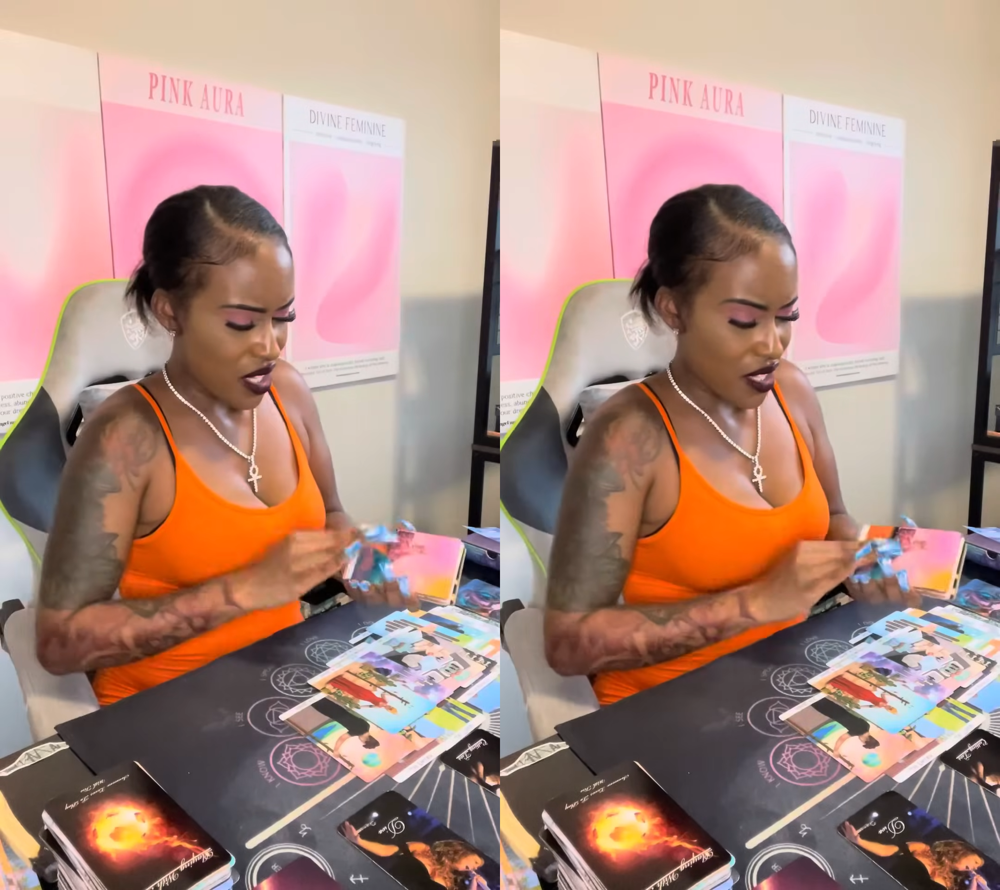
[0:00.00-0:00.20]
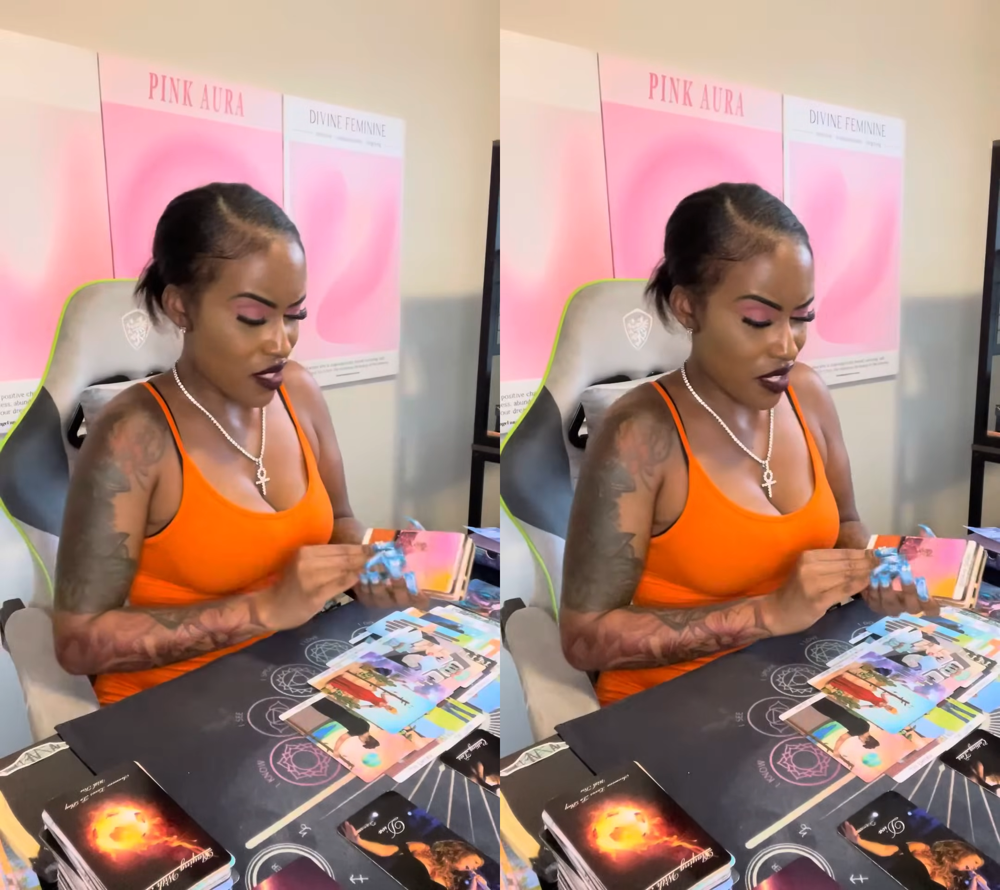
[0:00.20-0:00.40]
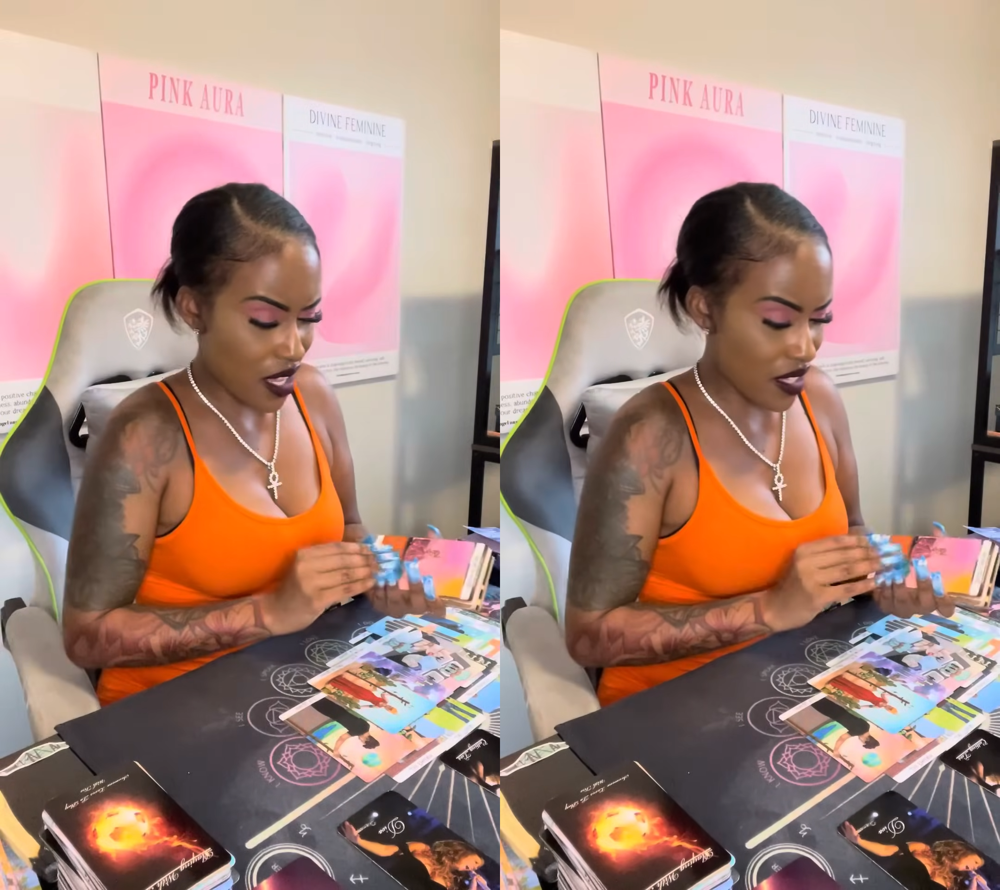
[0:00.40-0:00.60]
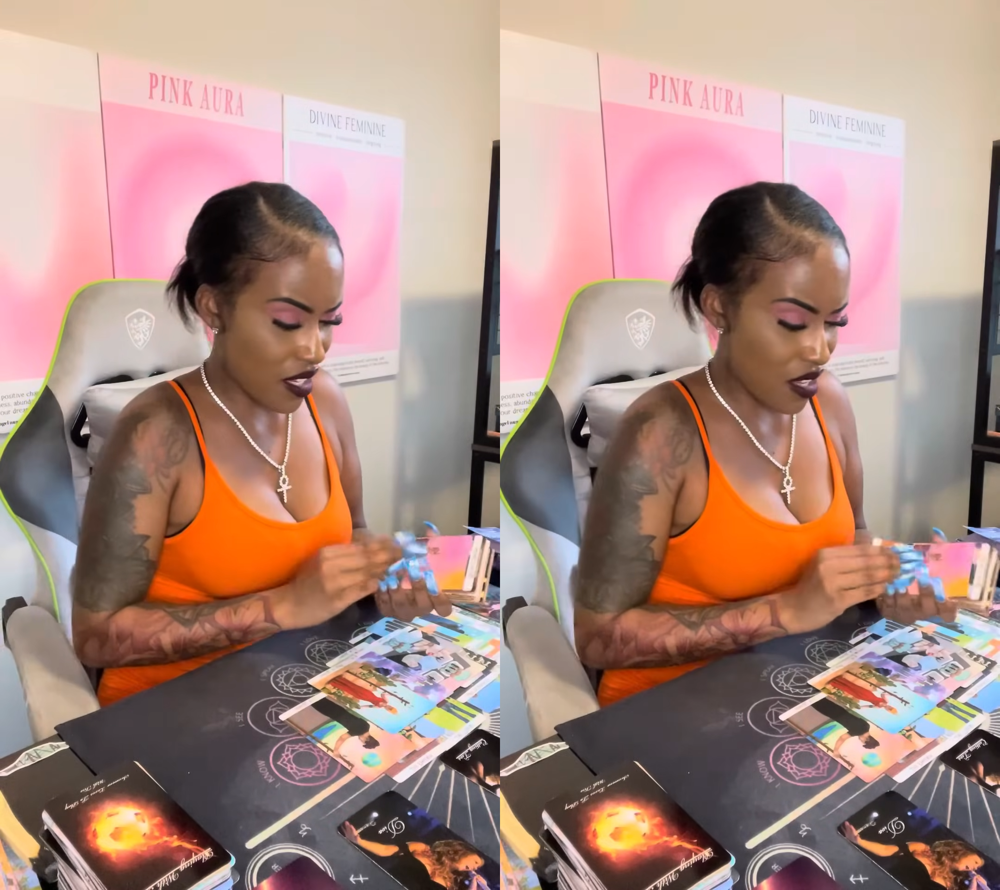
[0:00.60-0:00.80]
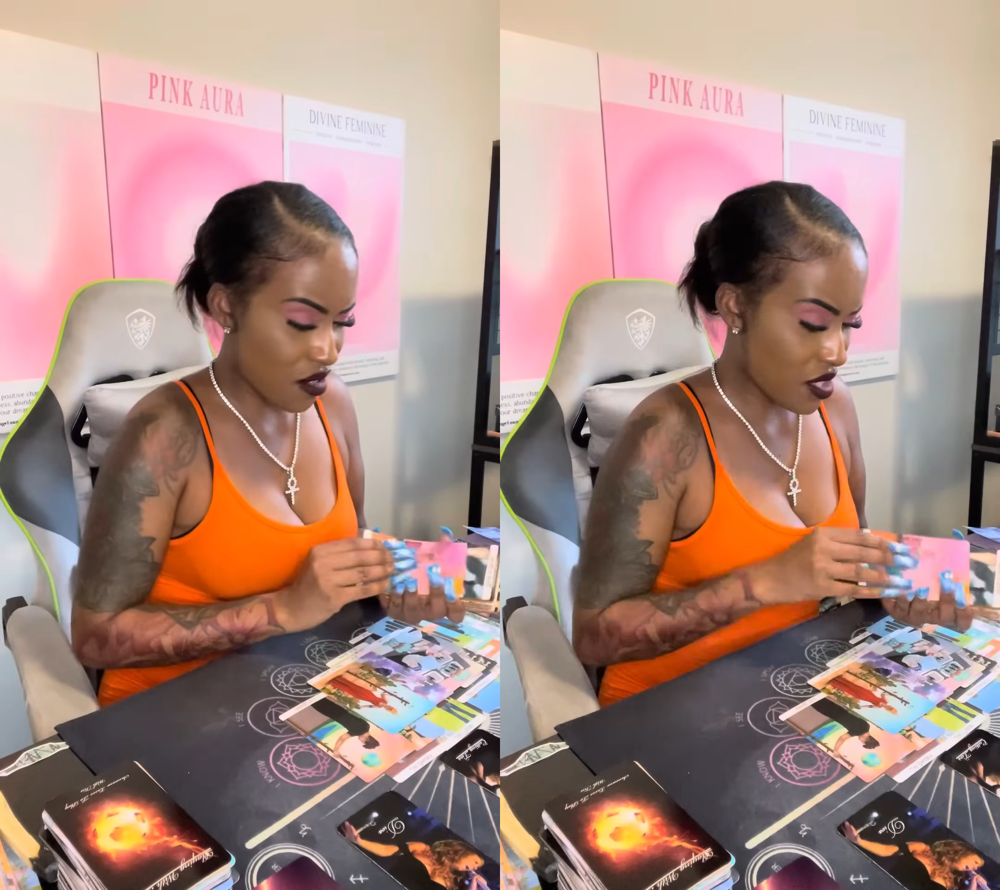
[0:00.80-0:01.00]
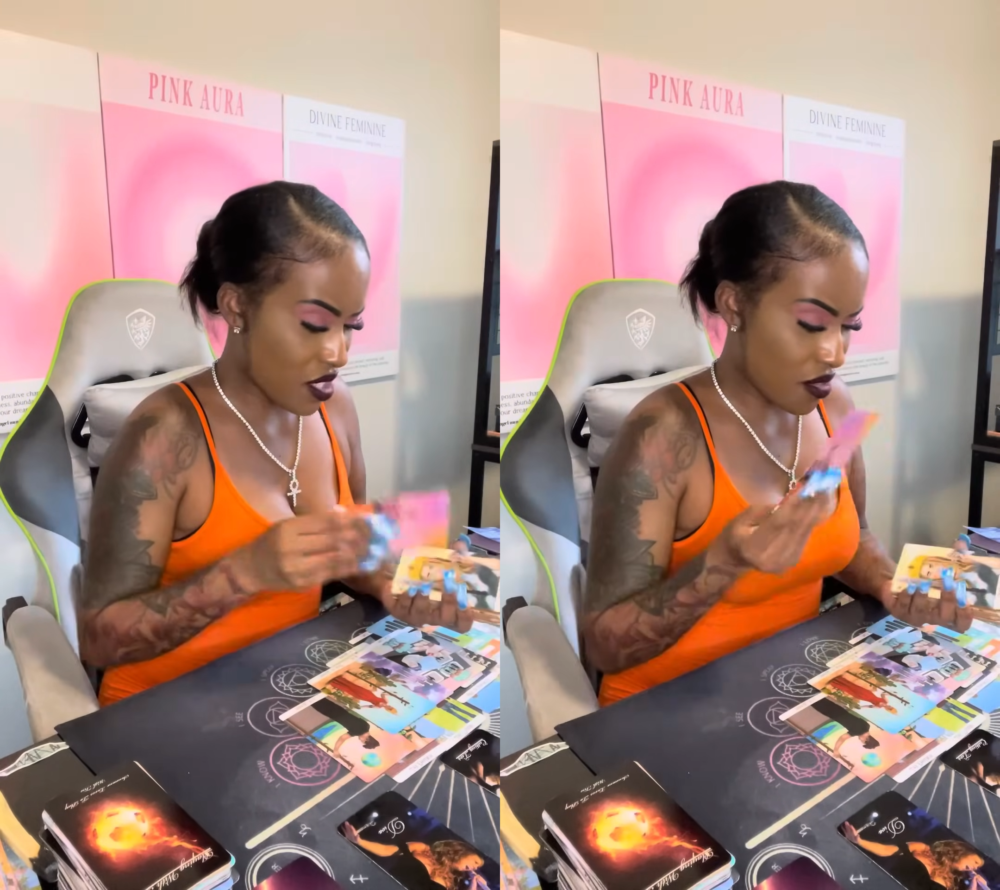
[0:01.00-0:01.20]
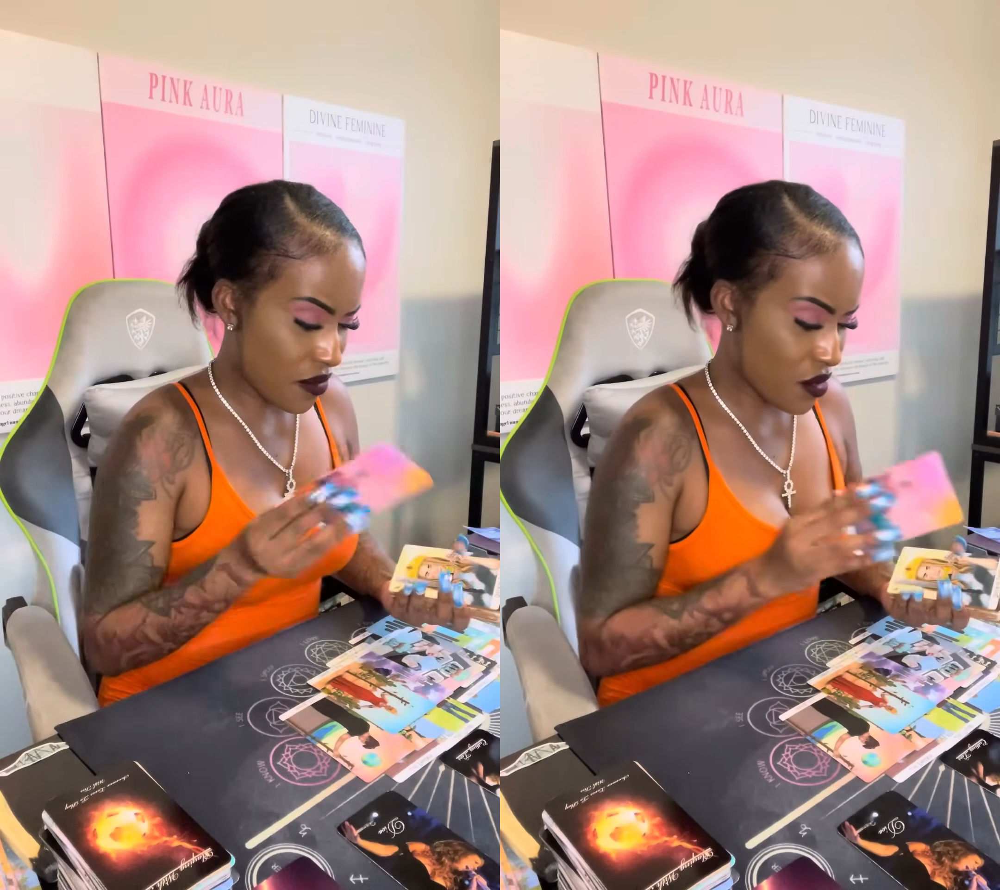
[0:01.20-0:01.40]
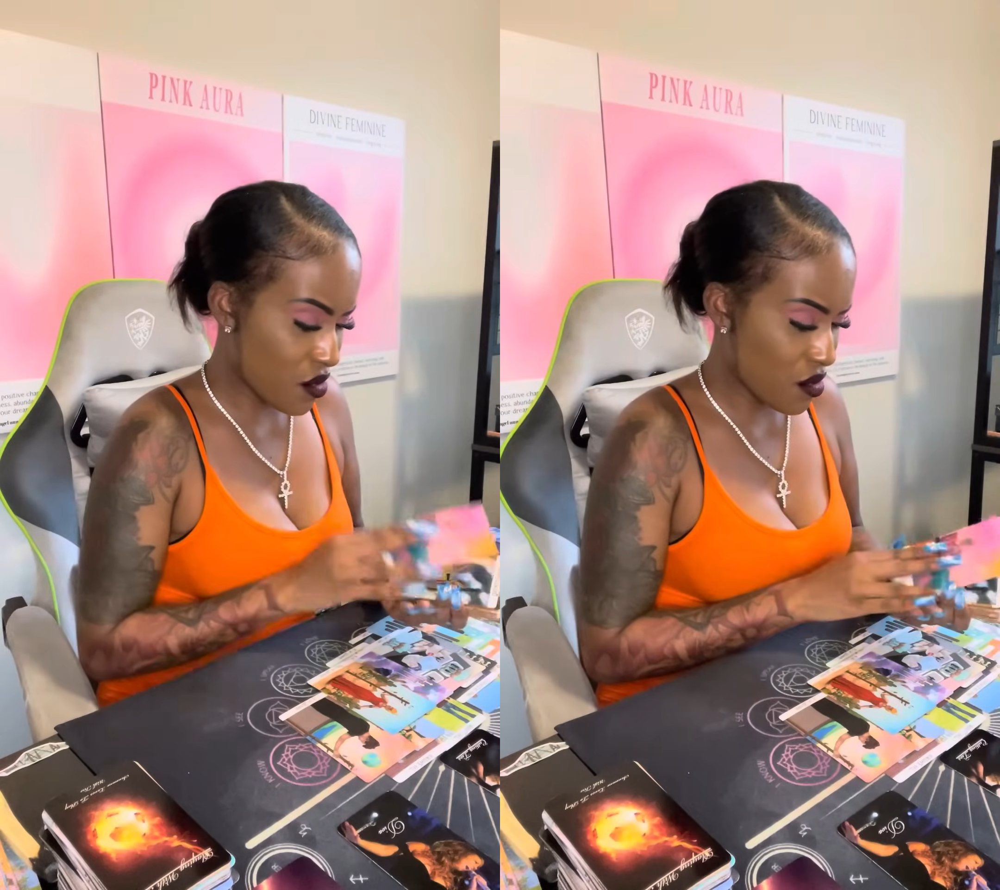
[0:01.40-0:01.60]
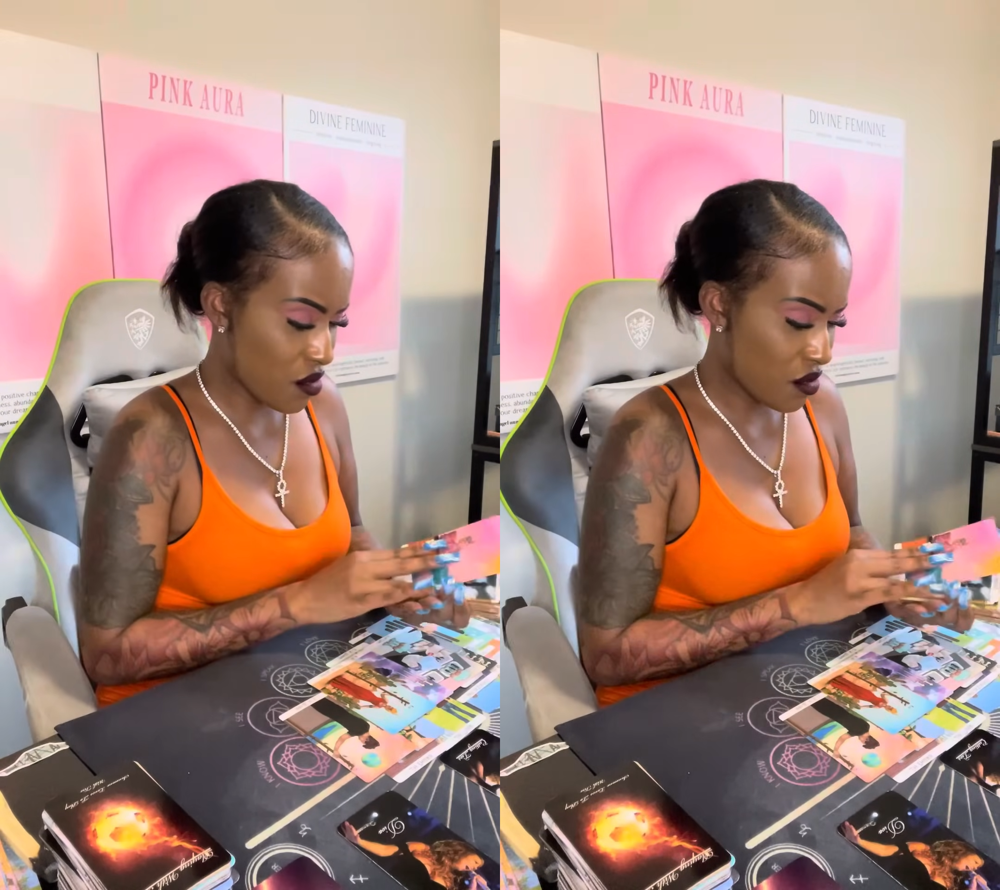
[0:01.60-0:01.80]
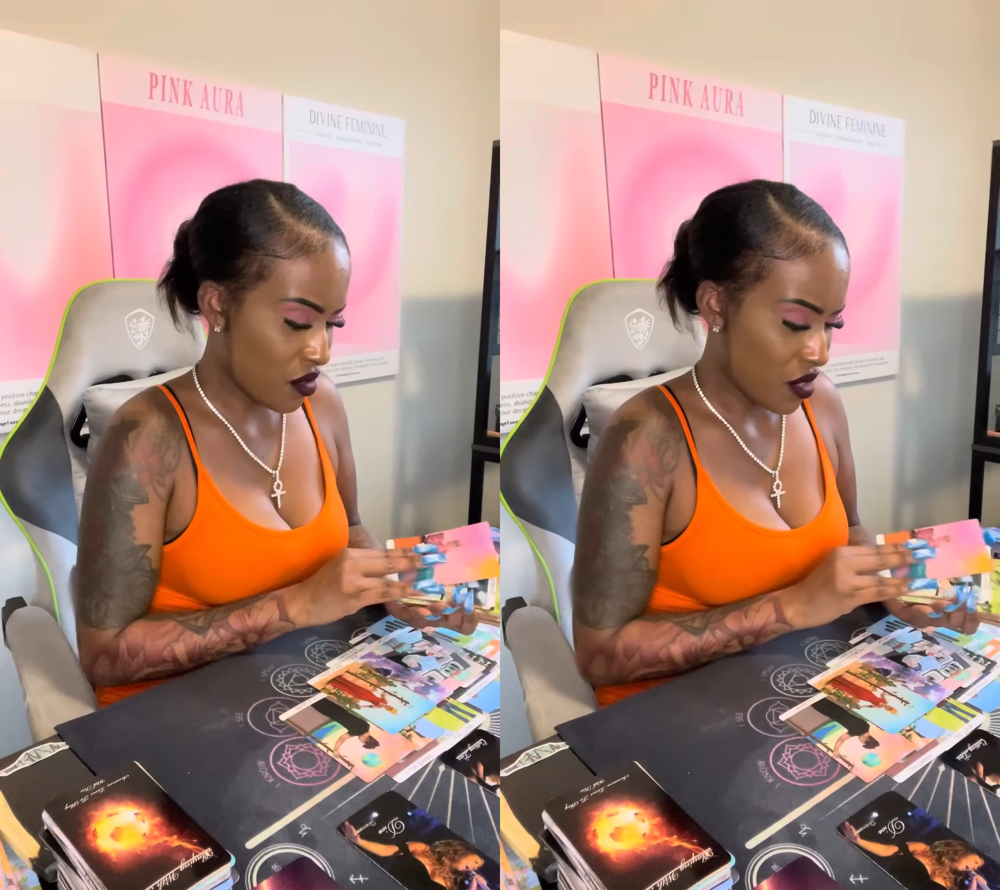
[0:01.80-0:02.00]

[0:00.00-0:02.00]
It's like, no, yeah, the fool,